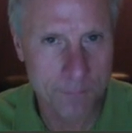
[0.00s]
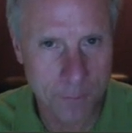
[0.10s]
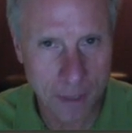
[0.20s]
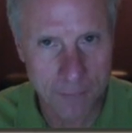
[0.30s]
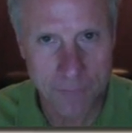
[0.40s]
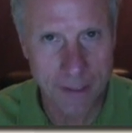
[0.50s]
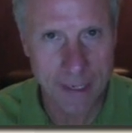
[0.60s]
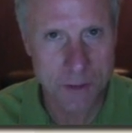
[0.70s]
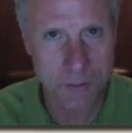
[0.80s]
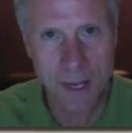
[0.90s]
buy a
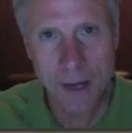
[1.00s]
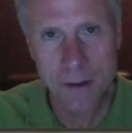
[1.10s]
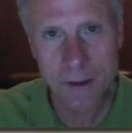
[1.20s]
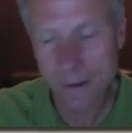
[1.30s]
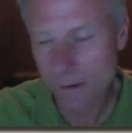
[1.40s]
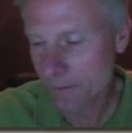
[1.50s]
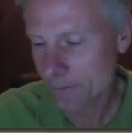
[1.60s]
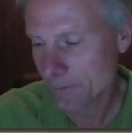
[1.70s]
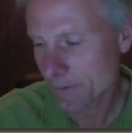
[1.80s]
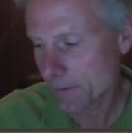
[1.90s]
financial calculator,
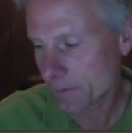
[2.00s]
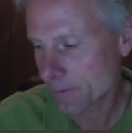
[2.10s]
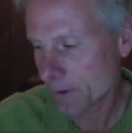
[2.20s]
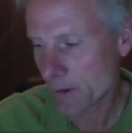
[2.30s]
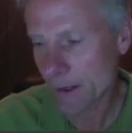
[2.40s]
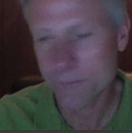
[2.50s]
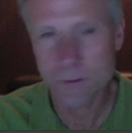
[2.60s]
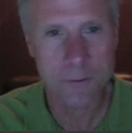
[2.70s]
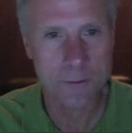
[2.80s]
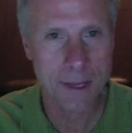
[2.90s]
then you don't have to
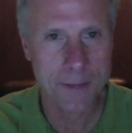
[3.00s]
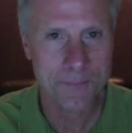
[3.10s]
do that.